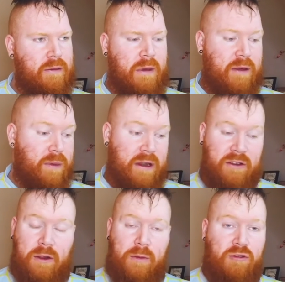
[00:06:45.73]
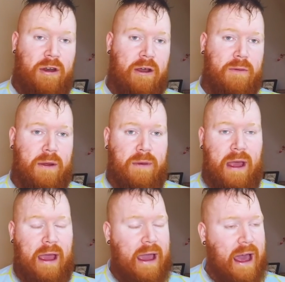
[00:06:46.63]
Might have been a double dry hop
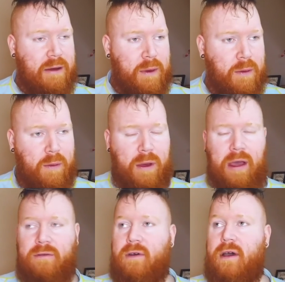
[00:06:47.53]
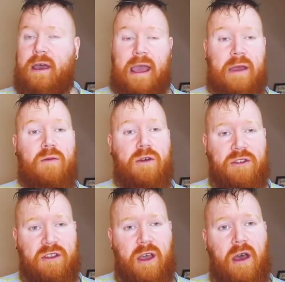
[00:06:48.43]
IPA. I can't remember, but it
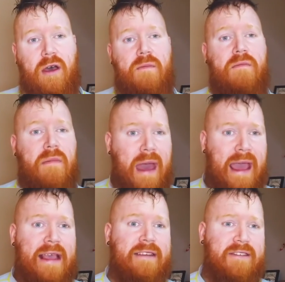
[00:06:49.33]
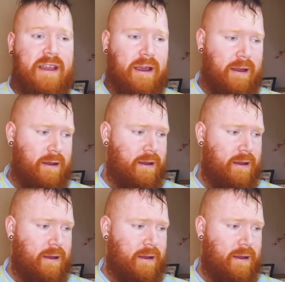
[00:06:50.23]
was amazing.